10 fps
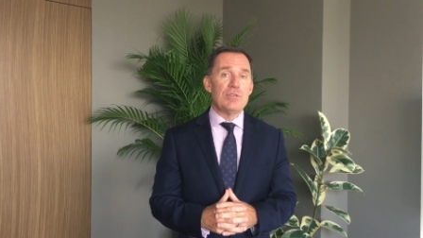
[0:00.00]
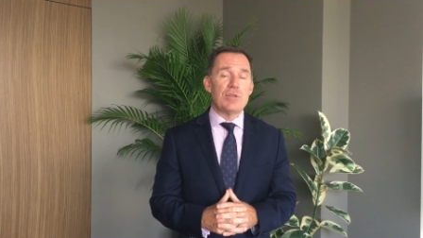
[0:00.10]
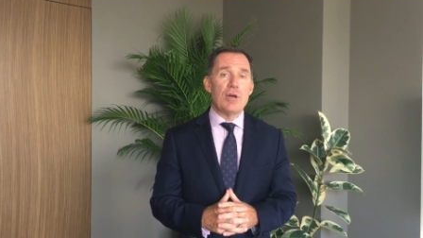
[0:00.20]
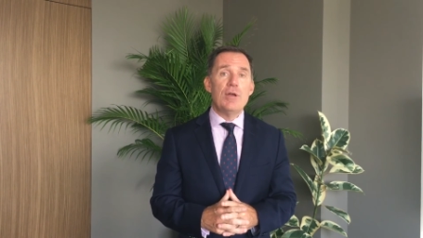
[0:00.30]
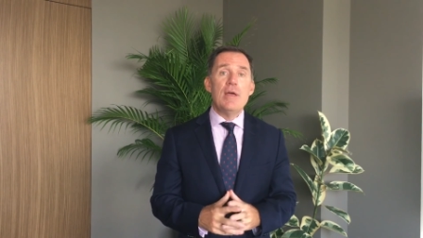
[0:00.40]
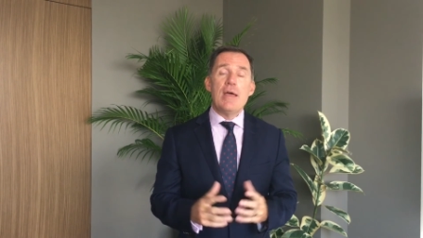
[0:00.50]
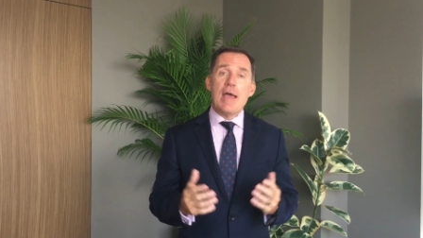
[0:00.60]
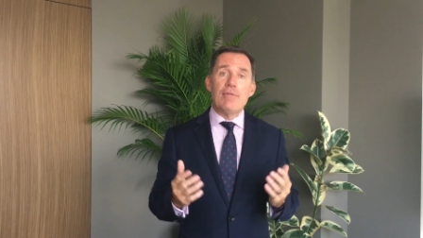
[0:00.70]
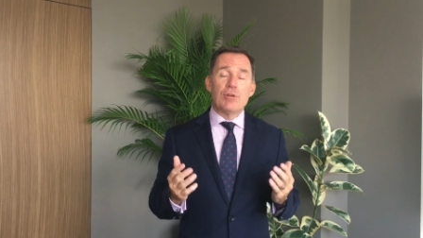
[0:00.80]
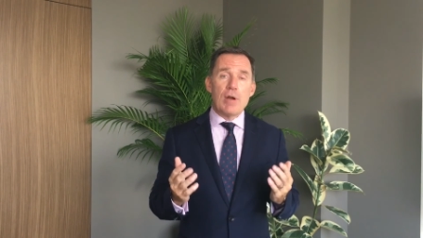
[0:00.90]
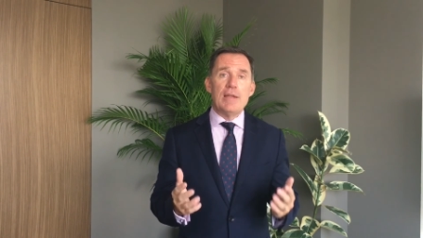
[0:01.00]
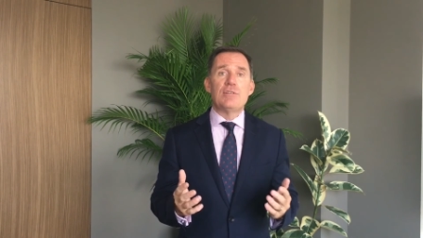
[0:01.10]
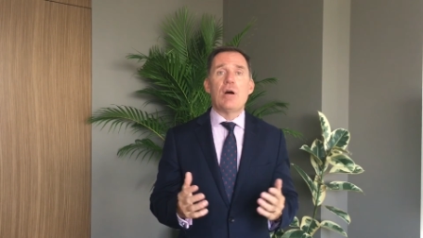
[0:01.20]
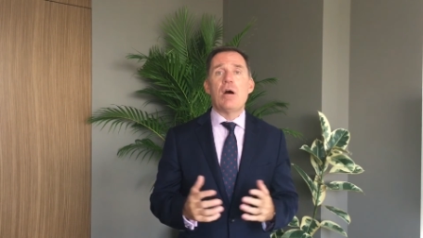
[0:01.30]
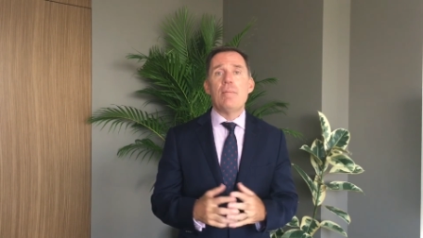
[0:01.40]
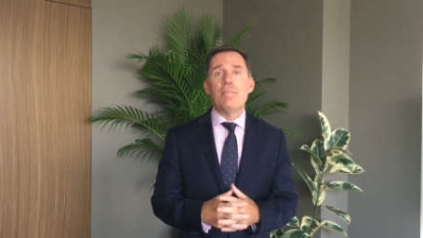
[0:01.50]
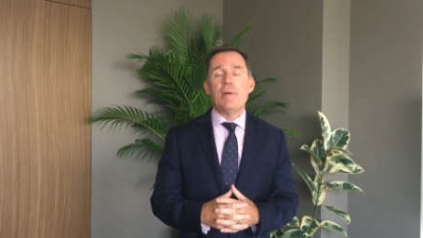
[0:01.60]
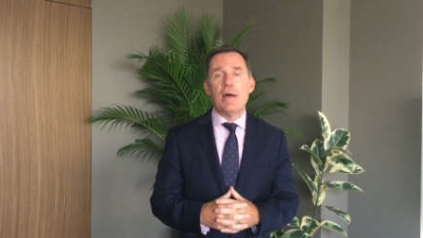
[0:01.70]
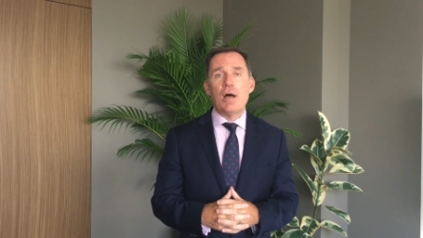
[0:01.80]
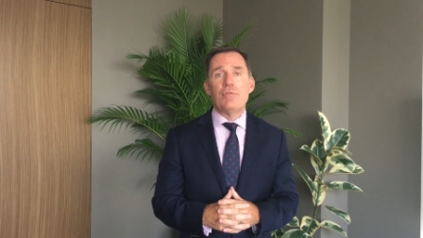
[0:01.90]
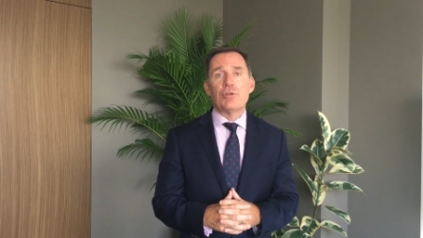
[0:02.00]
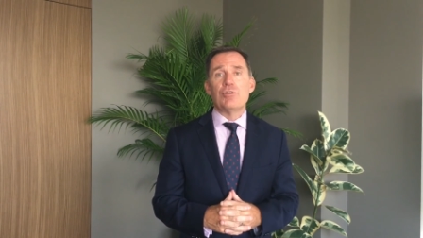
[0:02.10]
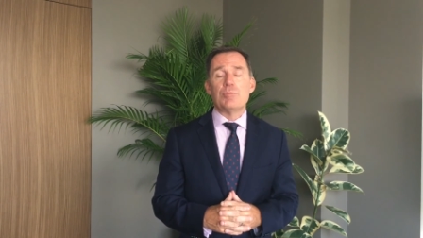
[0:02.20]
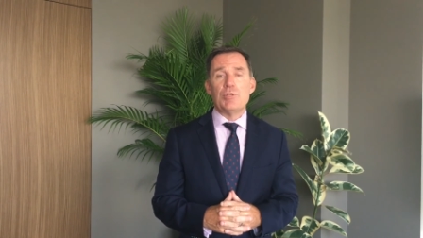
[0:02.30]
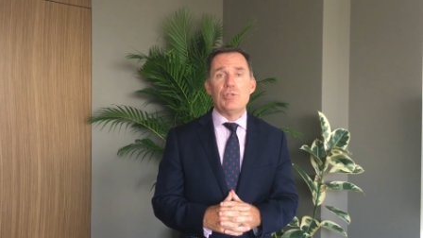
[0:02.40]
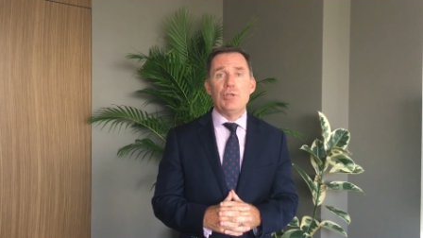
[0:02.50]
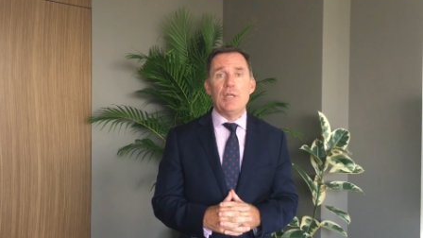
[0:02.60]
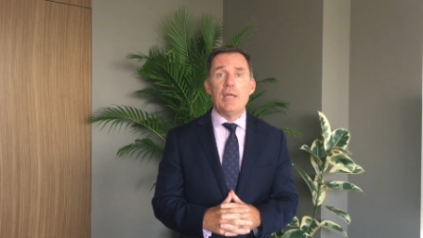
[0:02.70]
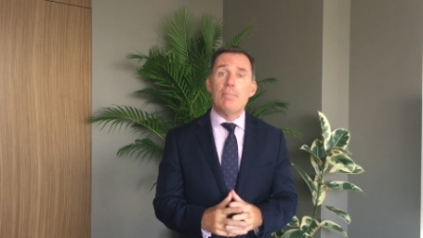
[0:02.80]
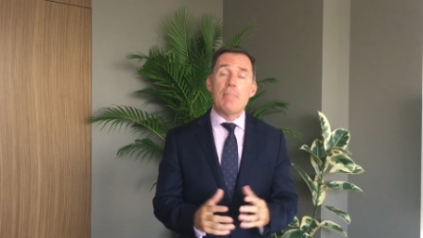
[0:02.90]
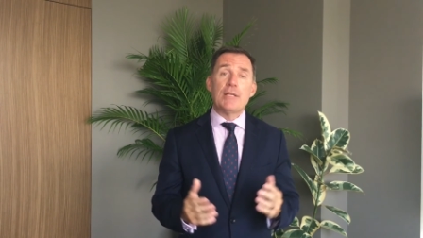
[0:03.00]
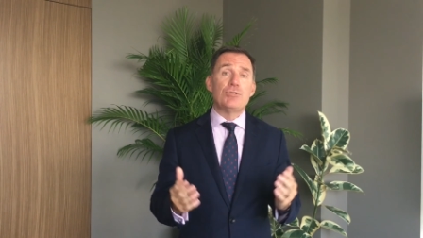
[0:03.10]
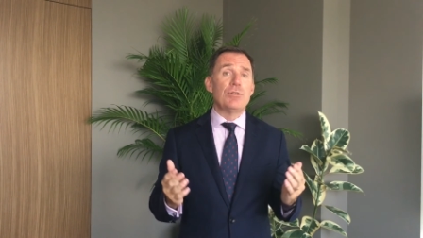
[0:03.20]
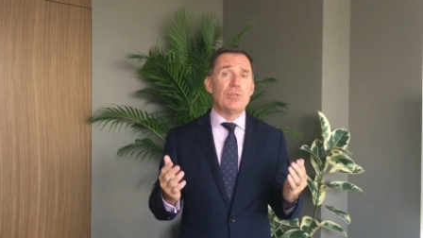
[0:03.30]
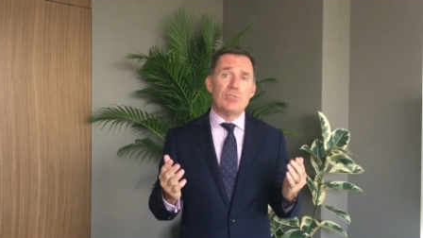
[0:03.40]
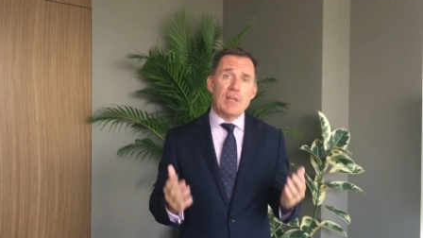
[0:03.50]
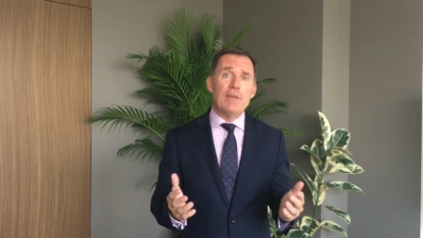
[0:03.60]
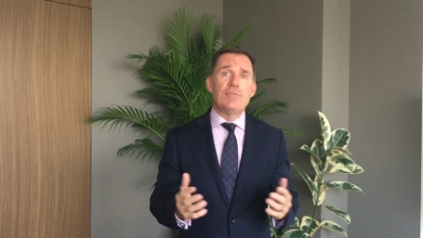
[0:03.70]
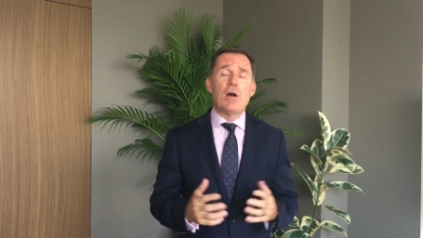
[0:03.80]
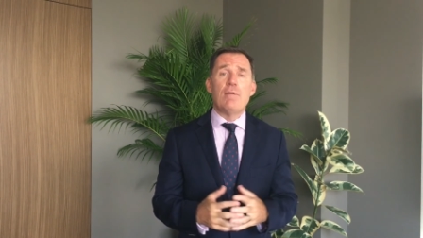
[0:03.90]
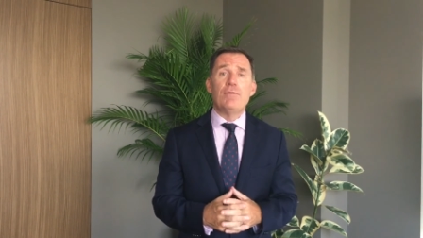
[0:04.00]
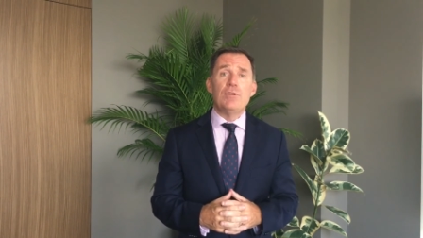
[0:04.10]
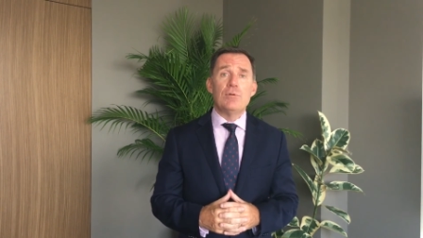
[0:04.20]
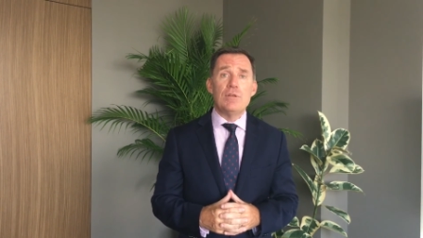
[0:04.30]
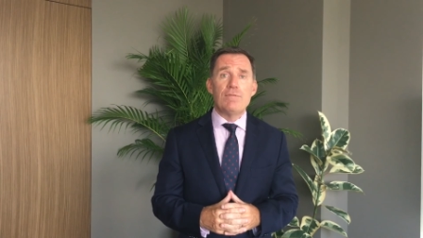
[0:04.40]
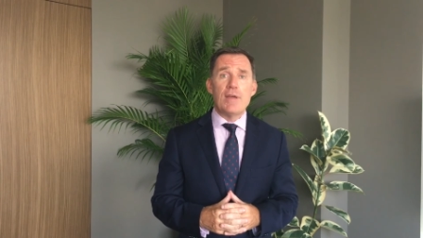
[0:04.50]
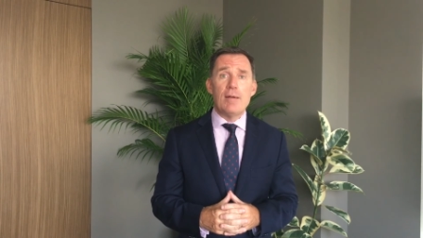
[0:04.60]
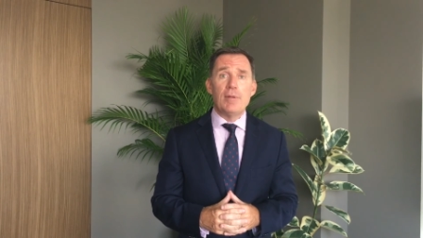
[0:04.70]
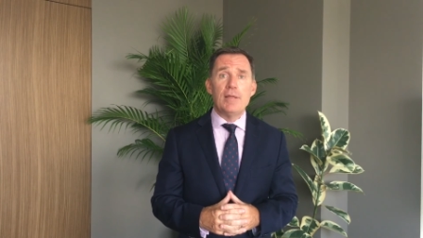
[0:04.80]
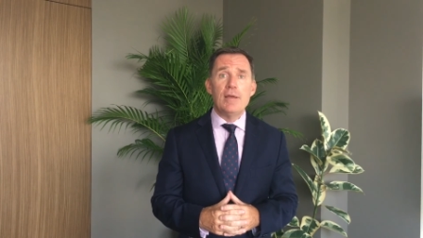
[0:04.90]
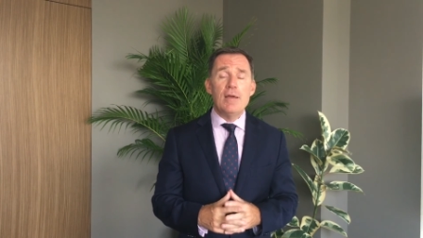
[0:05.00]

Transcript: So have a great time over Christmas, New Year. Make sure it's a safe time for you and your family.